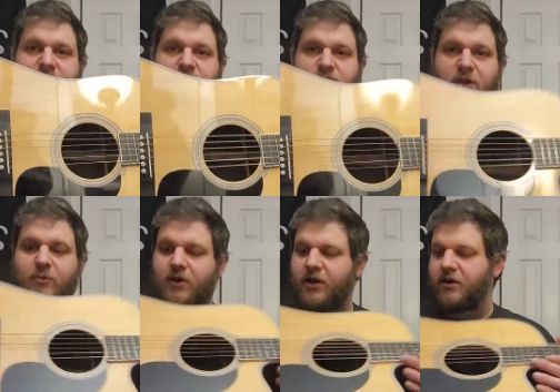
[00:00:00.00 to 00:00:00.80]
This was what I
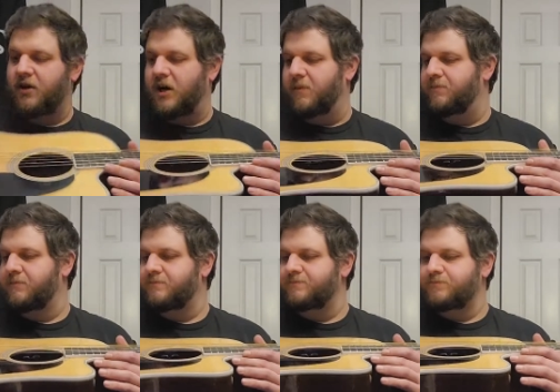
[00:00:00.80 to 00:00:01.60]
wanted. Um,
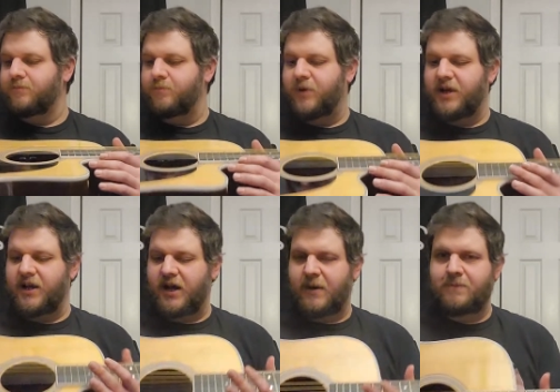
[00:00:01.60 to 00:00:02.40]
but
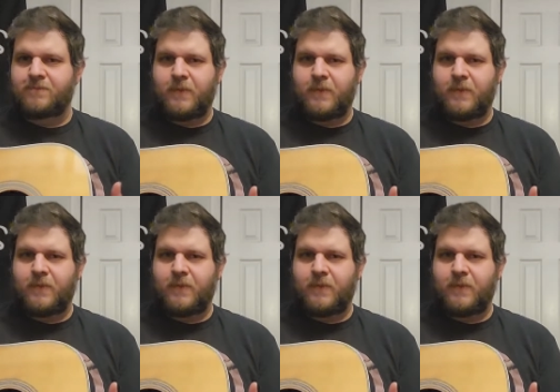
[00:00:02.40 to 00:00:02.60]
um,